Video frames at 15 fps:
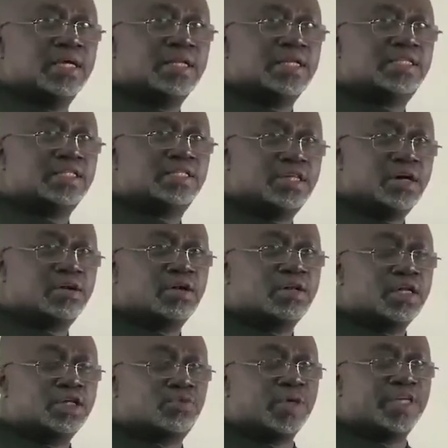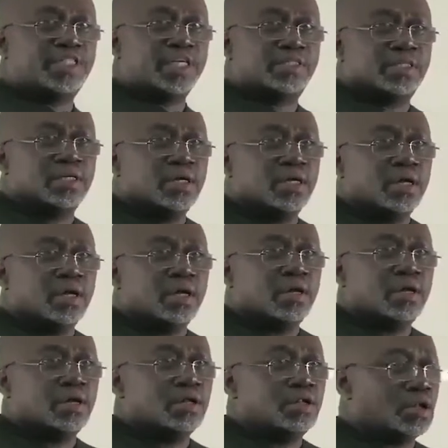this is done on the switches.
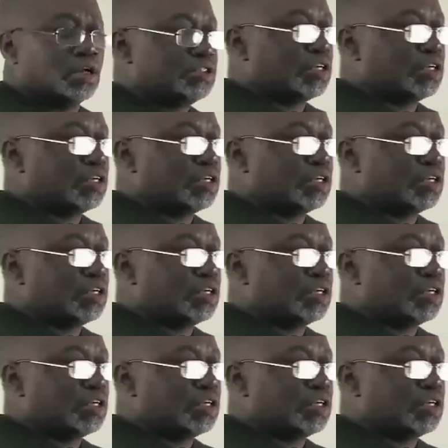Not